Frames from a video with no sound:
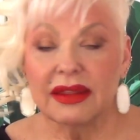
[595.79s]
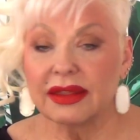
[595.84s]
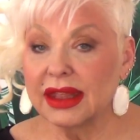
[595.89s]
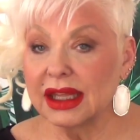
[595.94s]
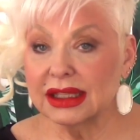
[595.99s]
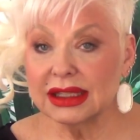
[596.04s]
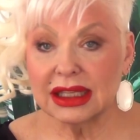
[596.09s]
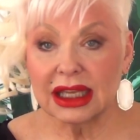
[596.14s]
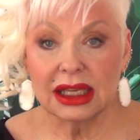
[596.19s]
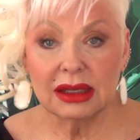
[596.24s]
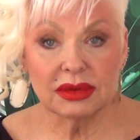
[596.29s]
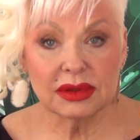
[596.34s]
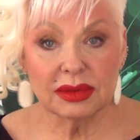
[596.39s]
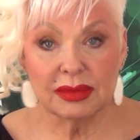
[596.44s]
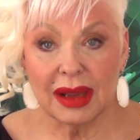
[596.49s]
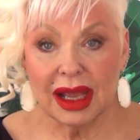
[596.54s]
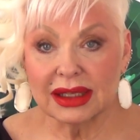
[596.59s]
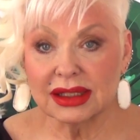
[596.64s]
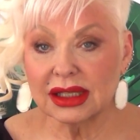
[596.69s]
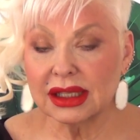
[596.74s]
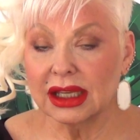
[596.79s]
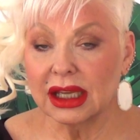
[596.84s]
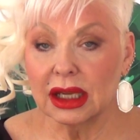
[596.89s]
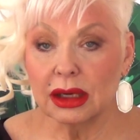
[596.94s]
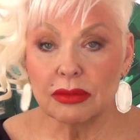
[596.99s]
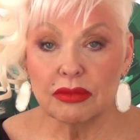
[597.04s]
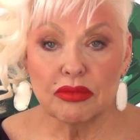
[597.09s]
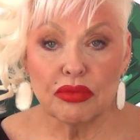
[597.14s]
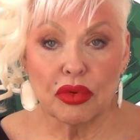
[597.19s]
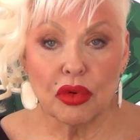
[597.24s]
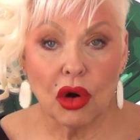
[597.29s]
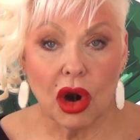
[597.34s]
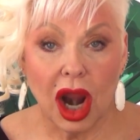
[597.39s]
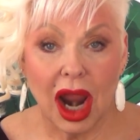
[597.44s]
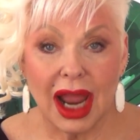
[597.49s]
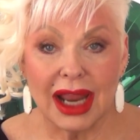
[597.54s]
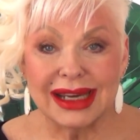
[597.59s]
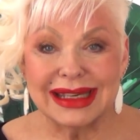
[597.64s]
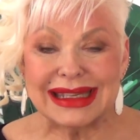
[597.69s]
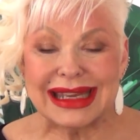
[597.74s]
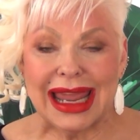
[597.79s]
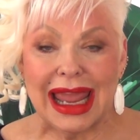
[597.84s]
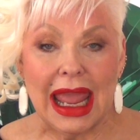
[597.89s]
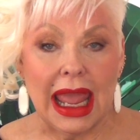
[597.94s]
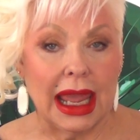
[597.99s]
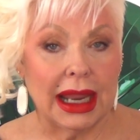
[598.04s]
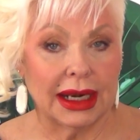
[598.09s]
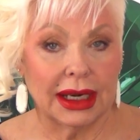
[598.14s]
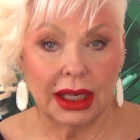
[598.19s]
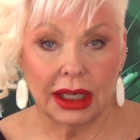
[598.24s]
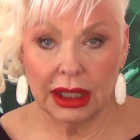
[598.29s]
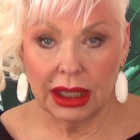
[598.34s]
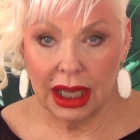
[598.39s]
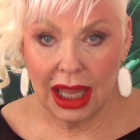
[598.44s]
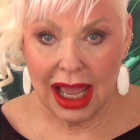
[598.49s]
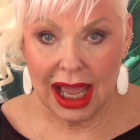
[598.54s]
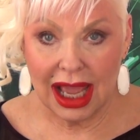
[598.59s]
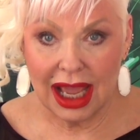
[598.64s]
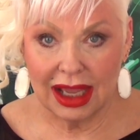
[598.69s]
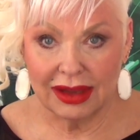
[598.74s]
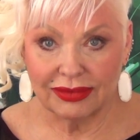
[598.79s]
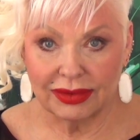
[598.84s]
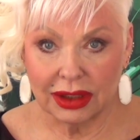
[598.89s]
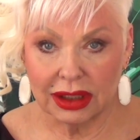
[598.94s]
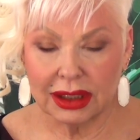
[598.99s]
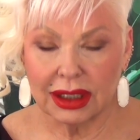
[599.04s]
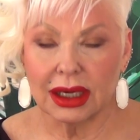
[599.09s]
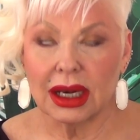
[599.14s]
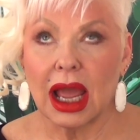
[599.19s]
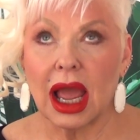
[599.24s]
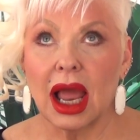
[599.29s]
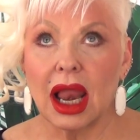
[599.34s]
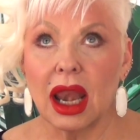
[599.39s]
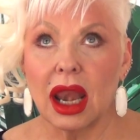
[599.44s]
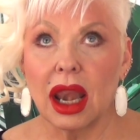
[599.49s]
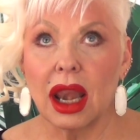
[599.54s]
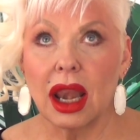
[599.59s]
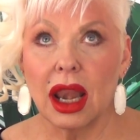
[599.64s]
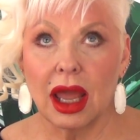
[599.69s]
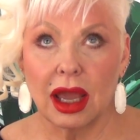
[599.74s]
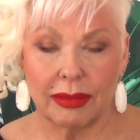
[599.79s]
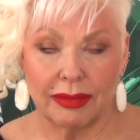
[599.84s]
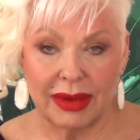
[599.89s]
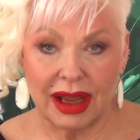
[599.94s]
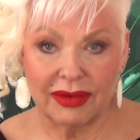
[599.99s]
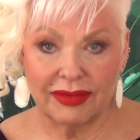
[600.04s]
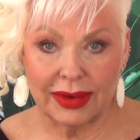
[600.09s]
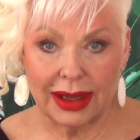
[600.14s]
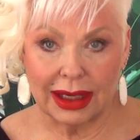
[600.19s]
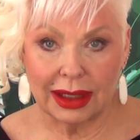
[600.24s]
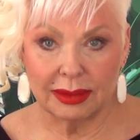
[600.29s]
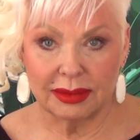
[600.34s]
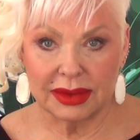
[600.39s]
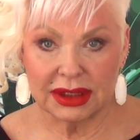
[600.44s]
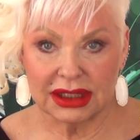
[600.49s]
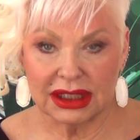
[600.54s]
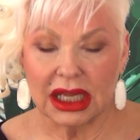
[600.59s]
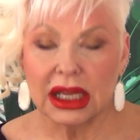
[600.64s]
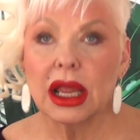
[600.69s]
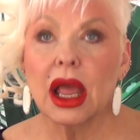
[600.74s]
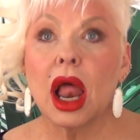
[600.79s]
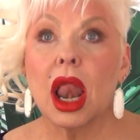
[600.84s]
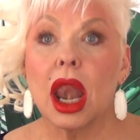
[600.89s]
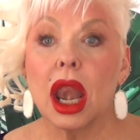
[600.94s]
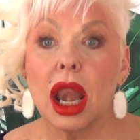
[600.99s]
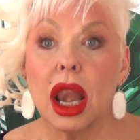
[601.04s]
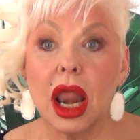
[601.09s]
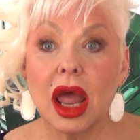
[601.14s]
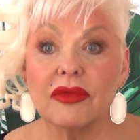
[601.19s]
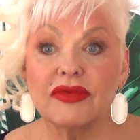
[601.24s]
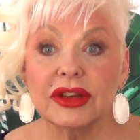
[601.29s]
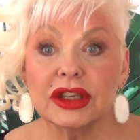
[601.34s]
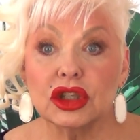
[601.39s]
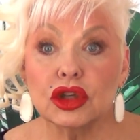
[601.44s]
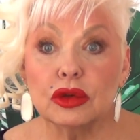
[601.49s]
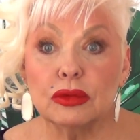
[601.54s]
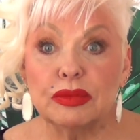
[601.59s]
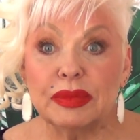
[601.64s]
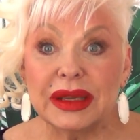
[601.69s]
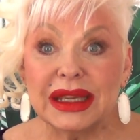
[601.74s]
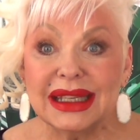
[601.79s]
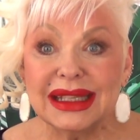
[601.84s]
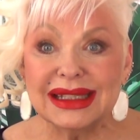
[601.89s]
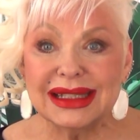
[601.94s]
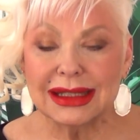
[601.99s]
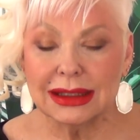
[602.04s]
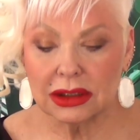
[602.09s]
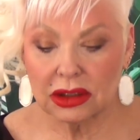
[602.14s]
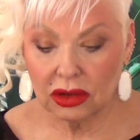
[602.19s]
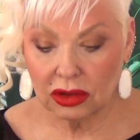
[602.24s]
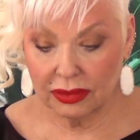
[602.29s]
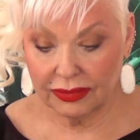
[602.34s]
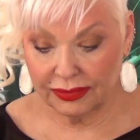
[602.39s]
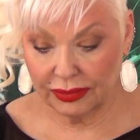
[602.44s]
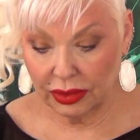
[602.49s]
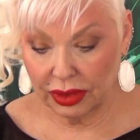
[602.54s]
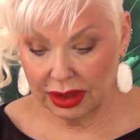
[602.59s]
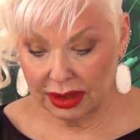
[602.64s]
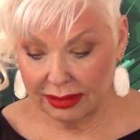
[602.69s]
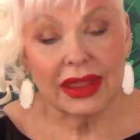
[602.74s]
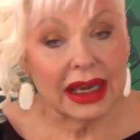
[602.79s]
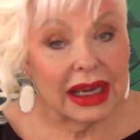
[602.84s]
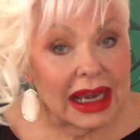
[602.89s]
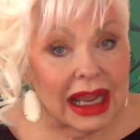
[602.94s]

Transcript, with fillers: This keeps my skin bright and alive. Look, at, I love my vitamin C. Love it to pieces, girlfriend. The